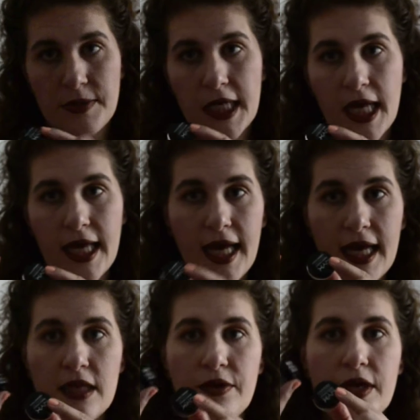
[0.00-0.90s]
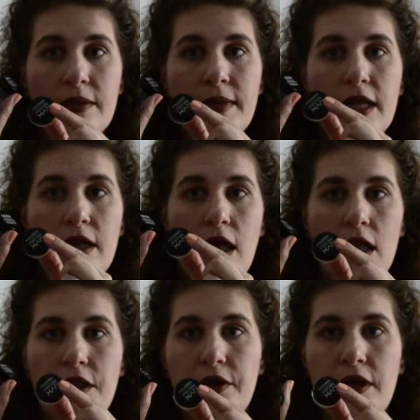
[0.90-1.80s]
but I highly recommend
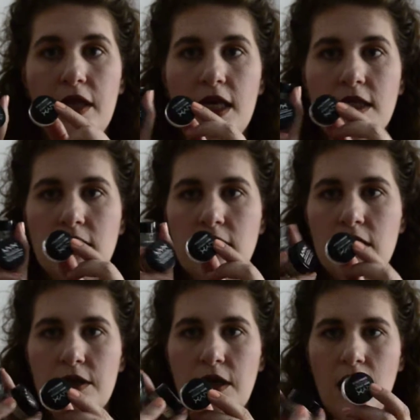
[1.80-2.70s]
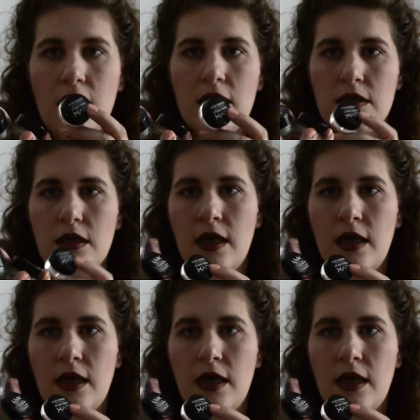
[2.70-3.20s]
all three of these. They're all